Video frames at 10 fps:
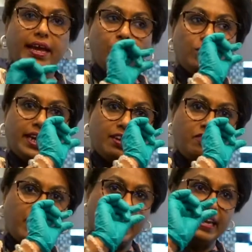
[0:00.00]
and you'll get a
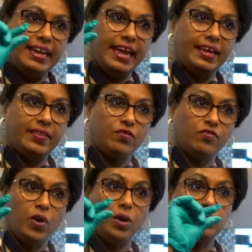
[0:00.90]
fat layer that
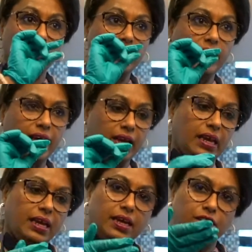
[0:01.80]
forms on there.
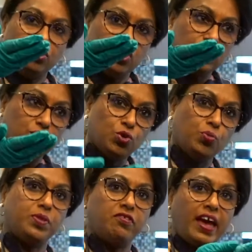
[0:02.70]
You just
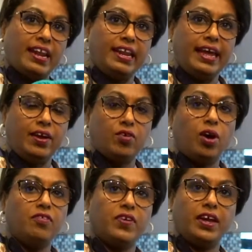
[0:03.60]
scoop the fat layer
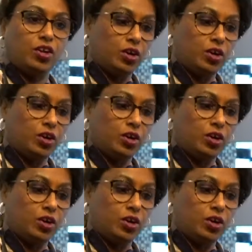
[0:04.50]
off and